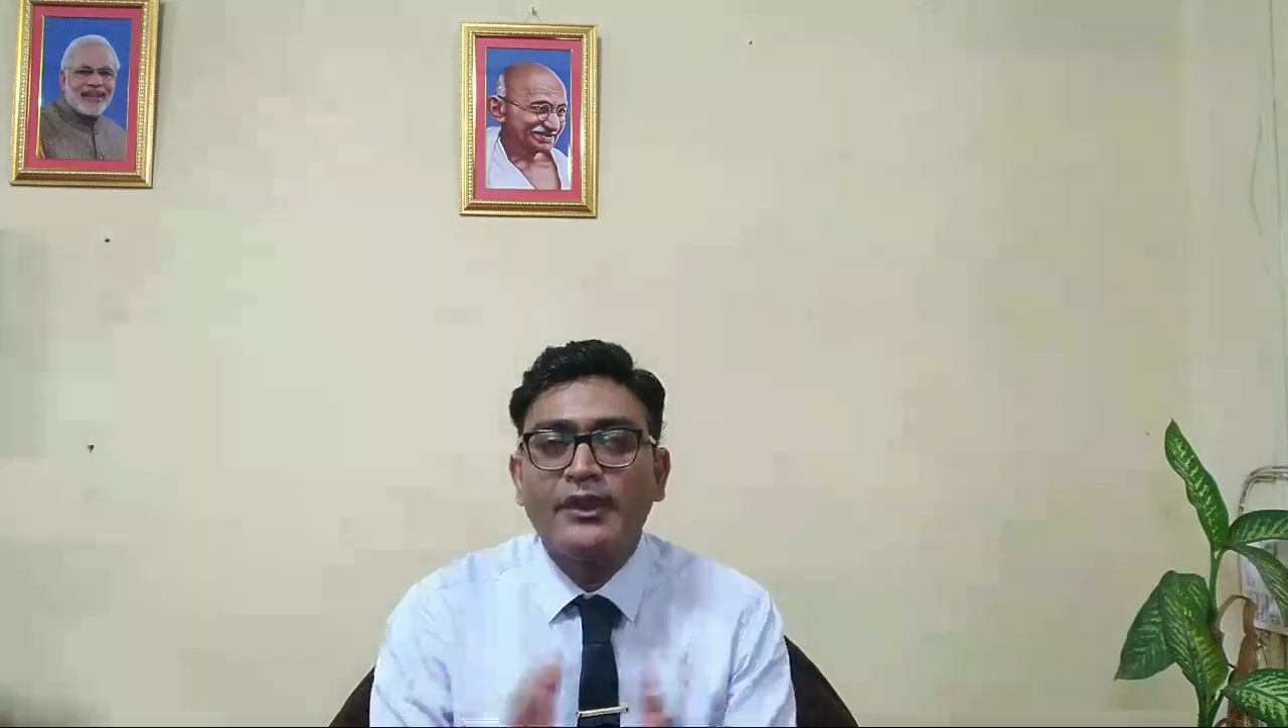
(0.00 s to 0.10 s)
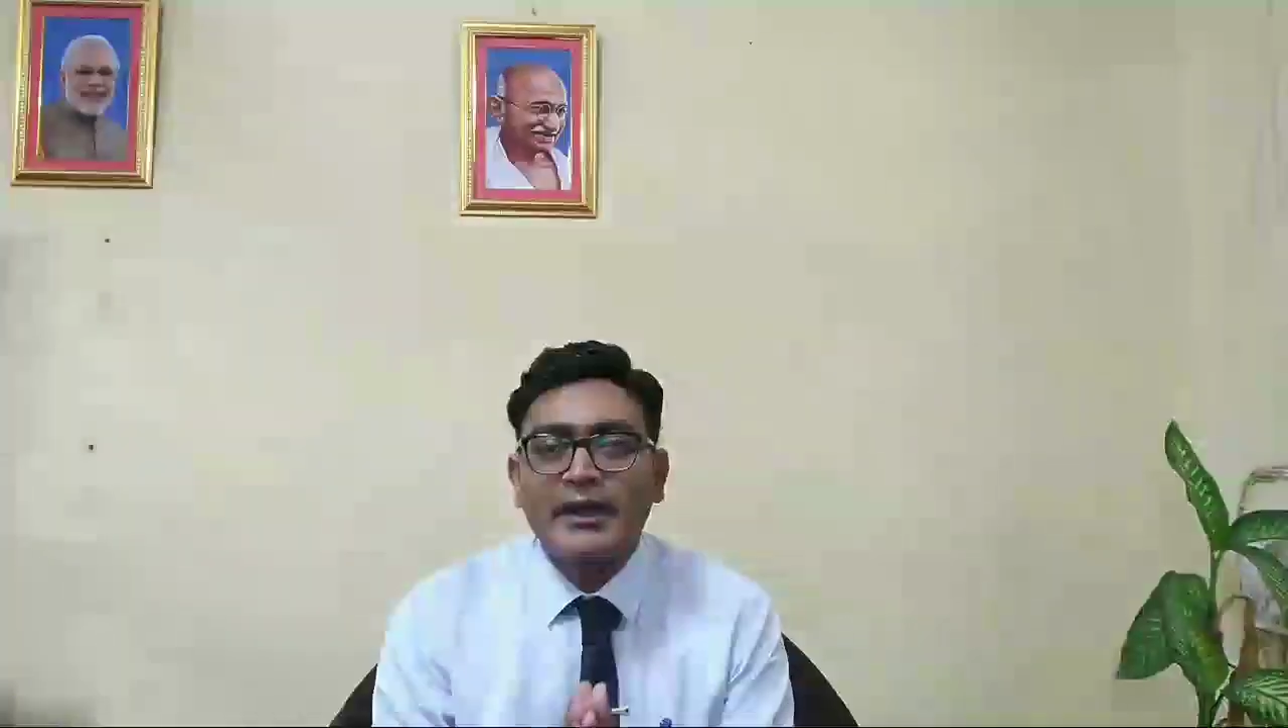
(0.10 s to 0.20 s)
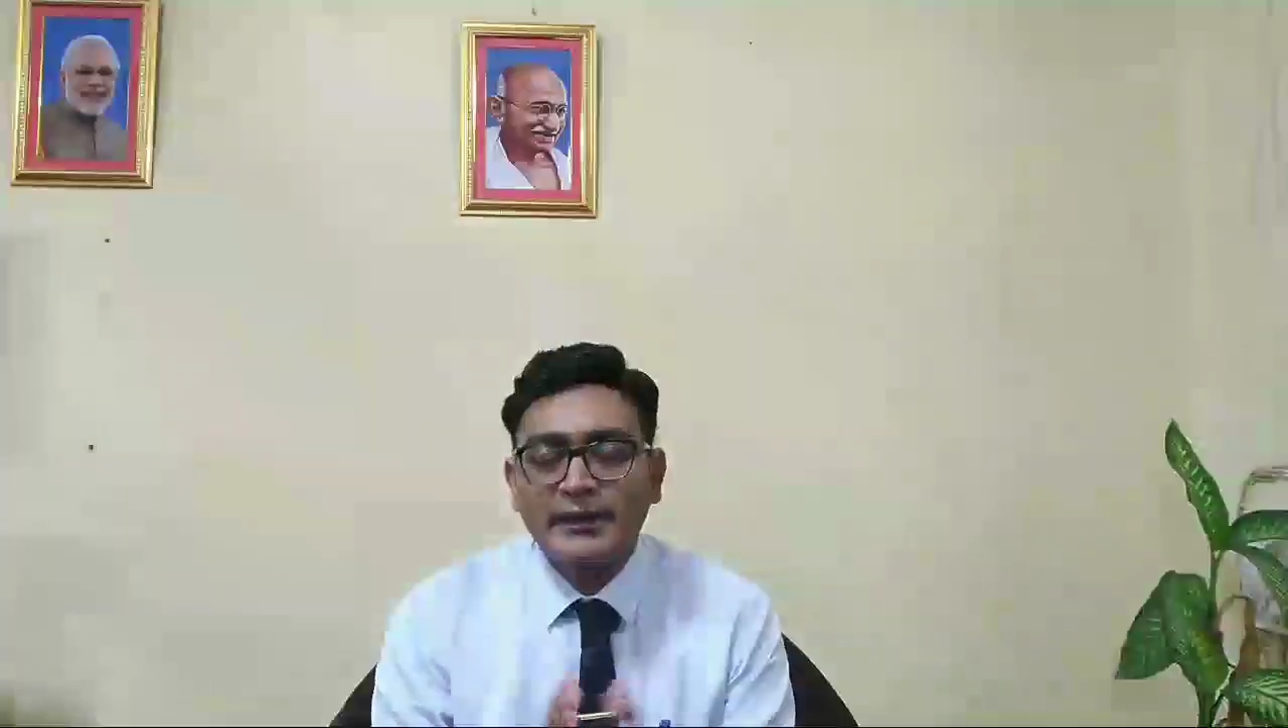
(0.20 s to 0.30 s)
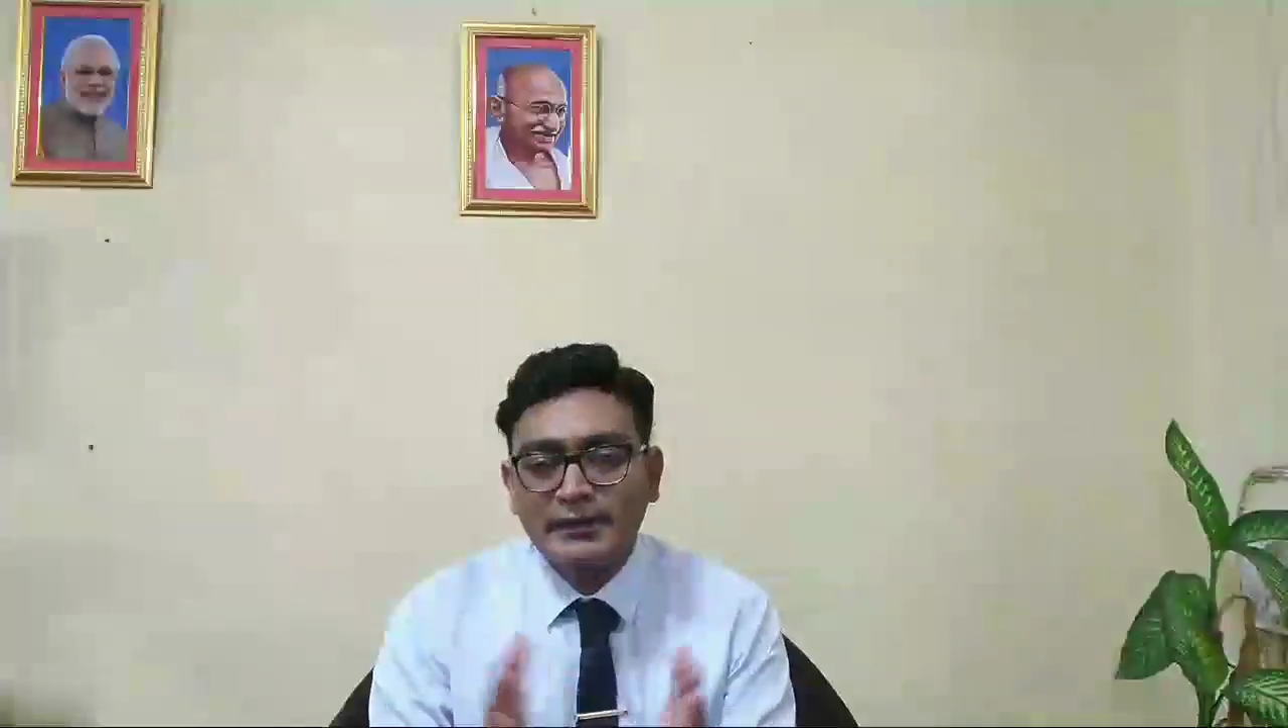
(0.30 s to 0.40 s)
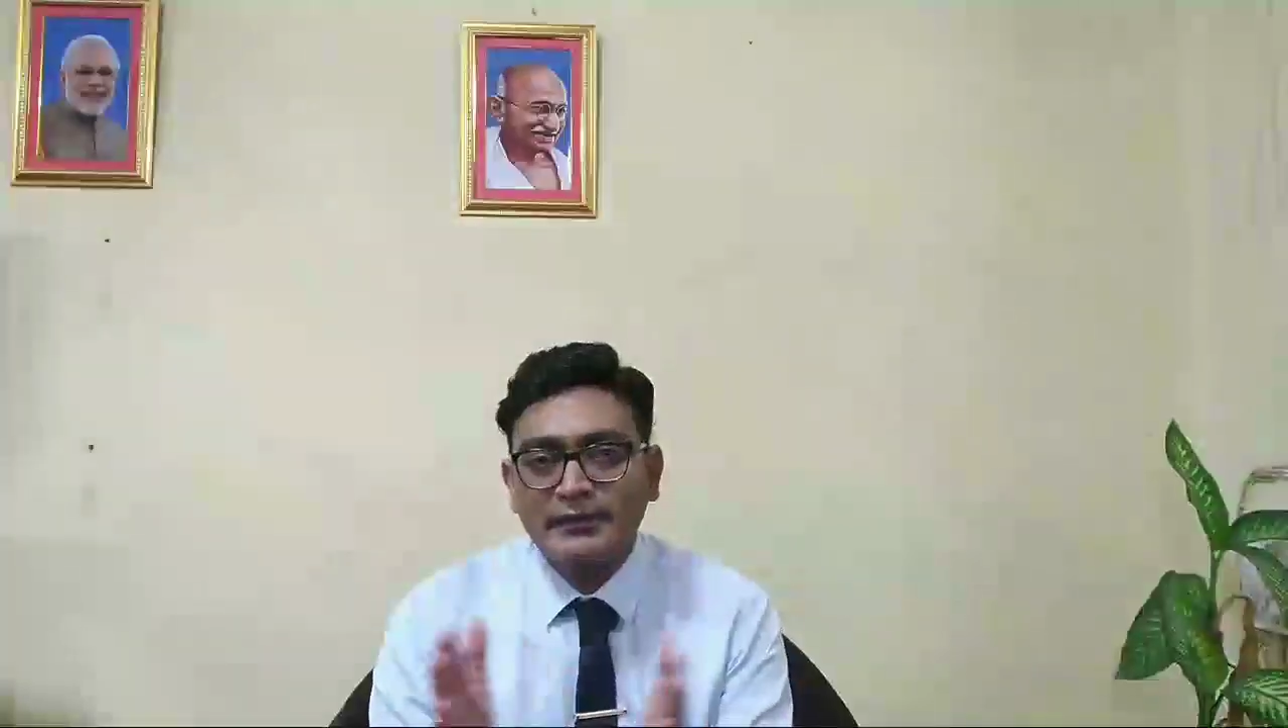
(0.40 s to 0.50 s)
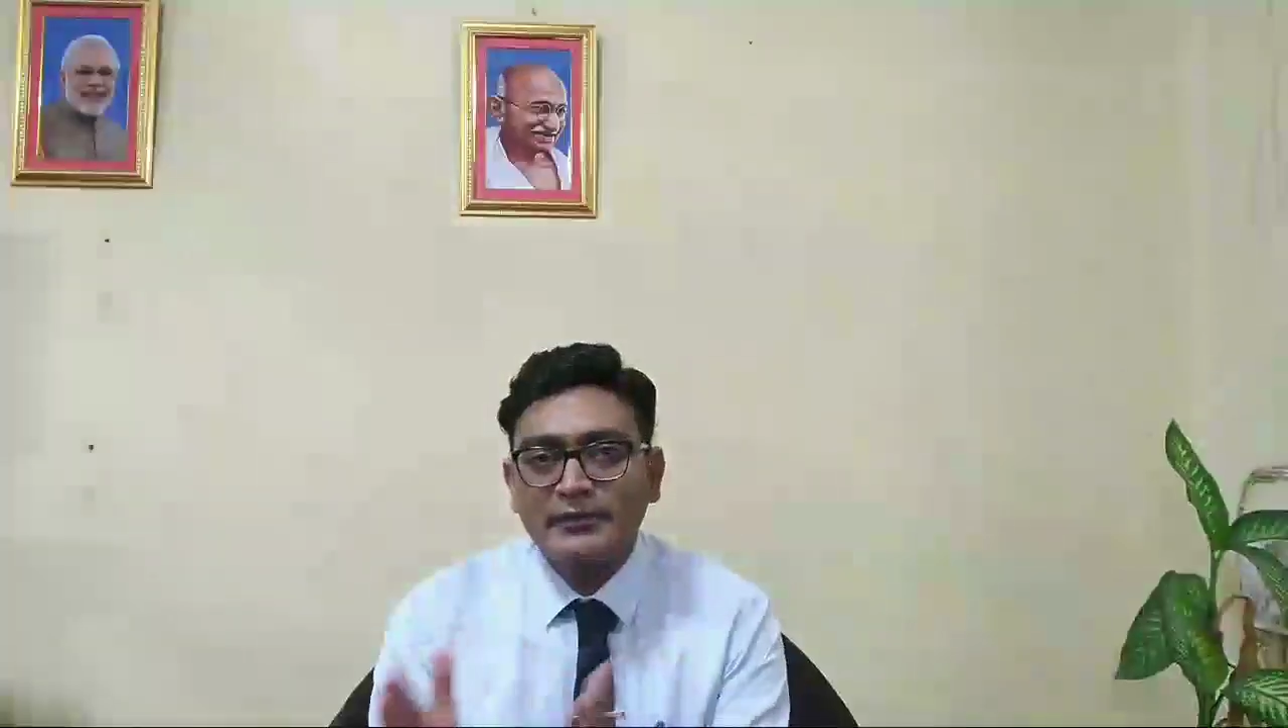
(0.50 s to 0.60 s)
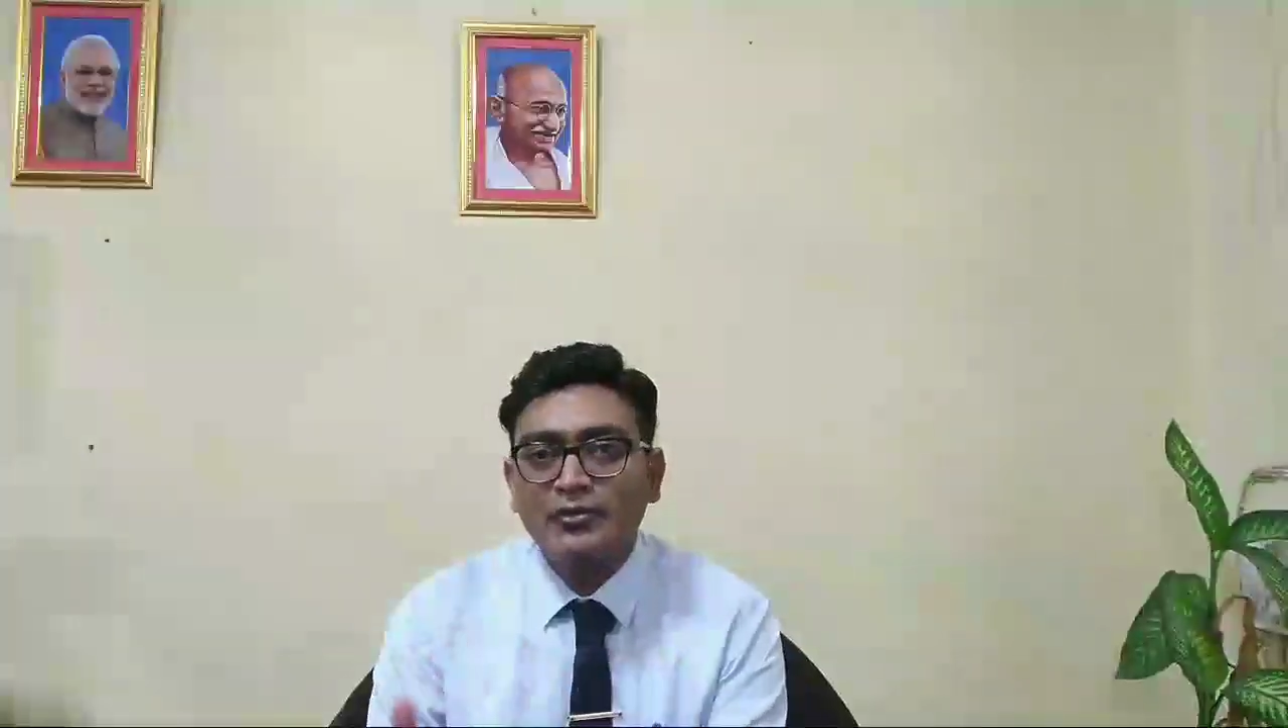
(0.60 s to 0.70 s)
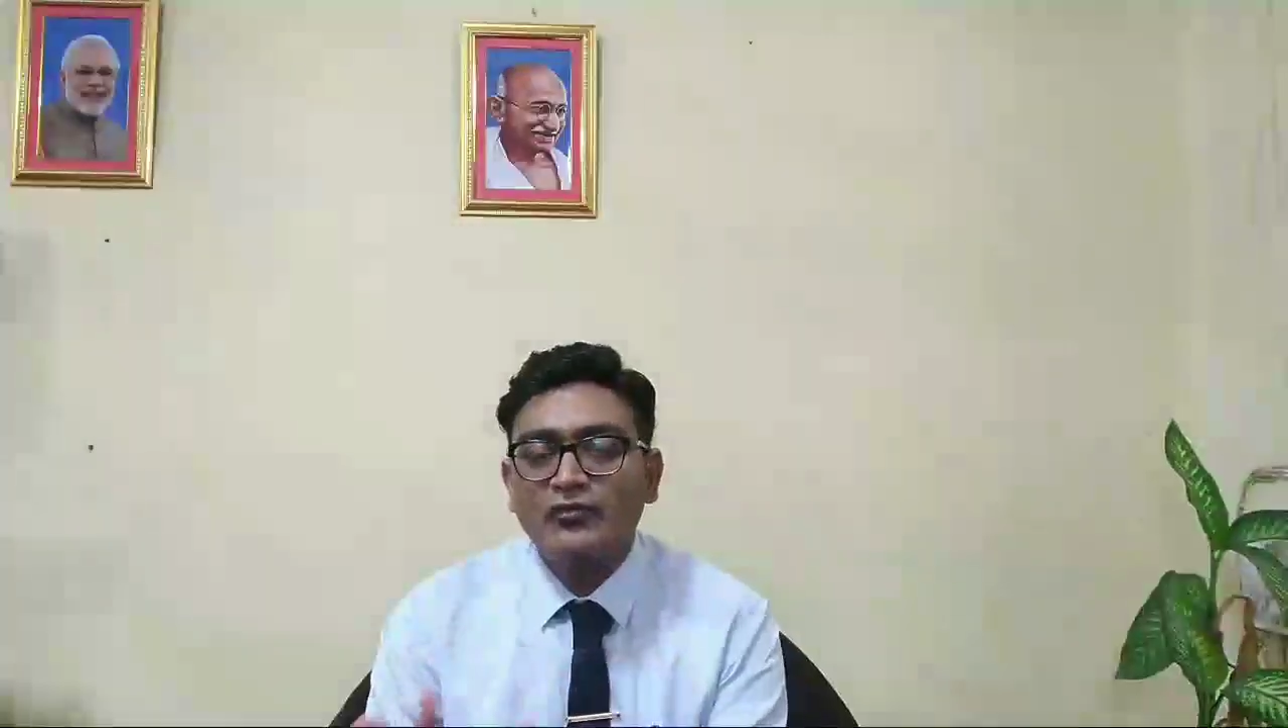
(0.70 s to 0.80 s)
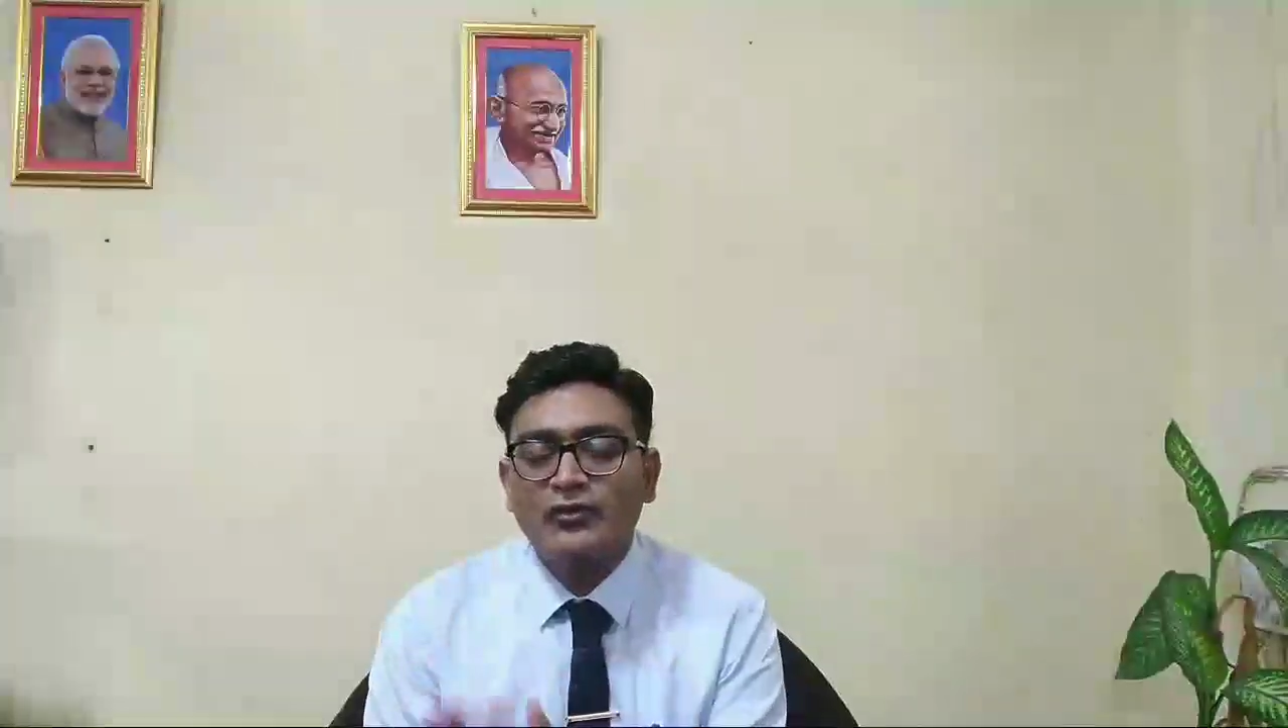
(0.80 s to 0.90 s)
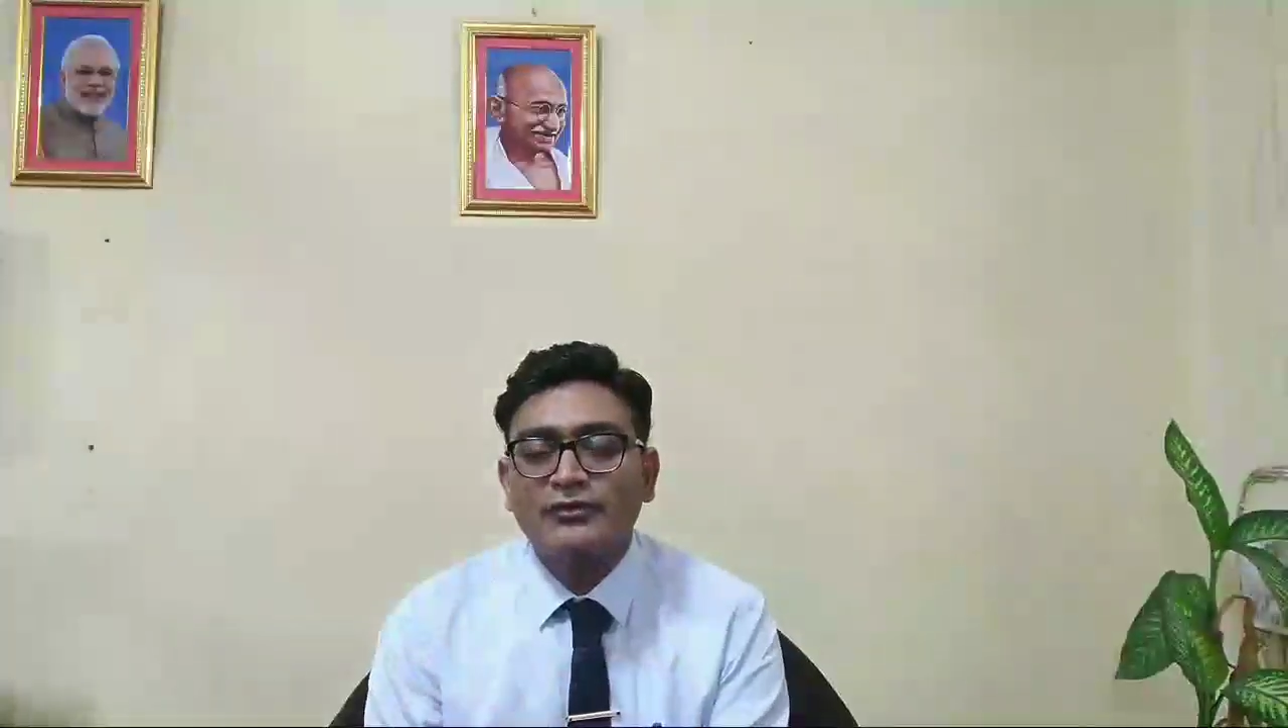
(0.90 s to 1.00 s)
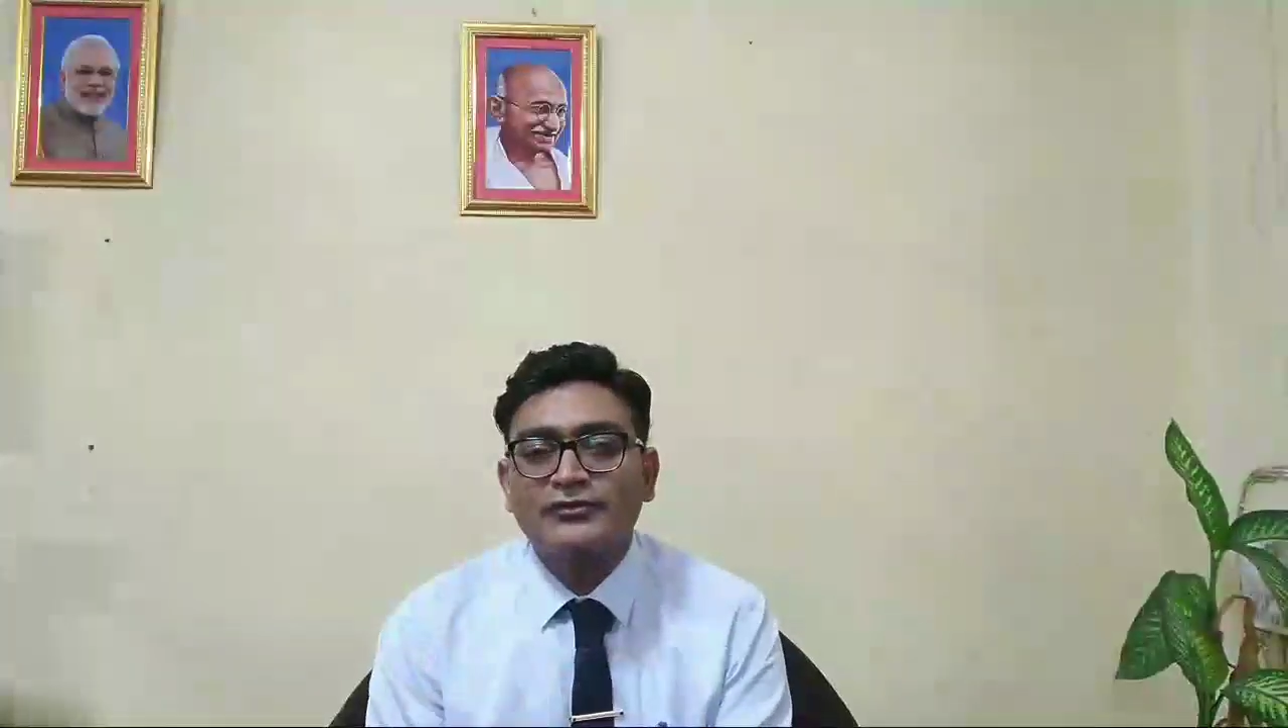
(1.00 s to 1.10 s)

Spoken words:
and go for the